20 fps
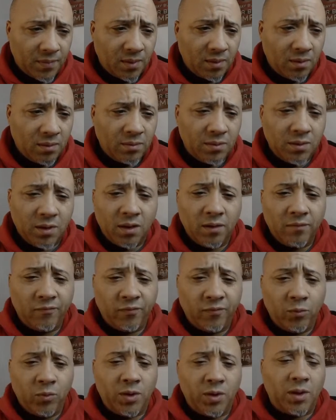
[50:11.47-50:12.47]
Done
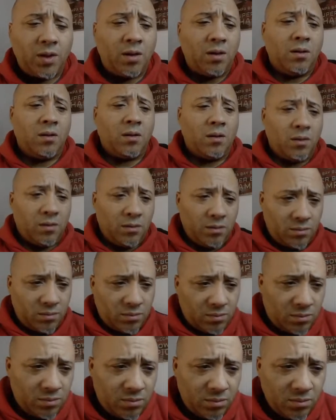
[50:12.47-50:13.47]
from what I heard.
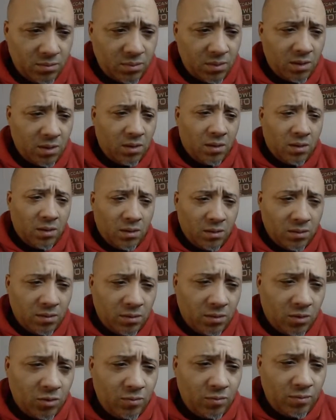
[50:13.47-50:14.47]

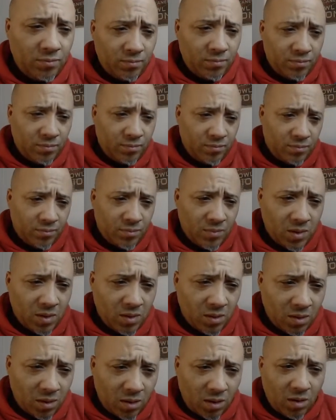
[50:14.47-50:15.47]
Nope.
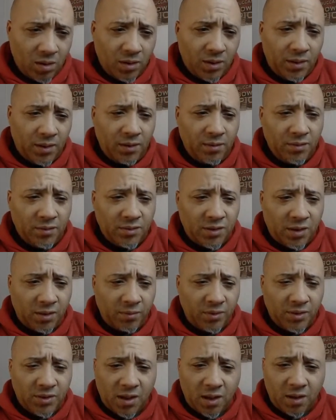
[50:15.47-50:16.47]
All I hear is they
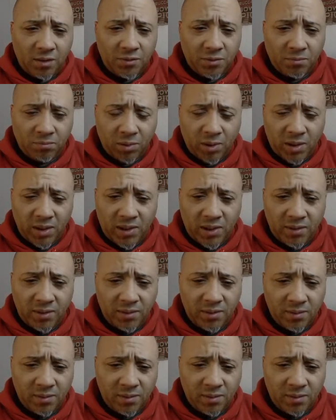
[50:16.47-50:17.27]
retired the brand.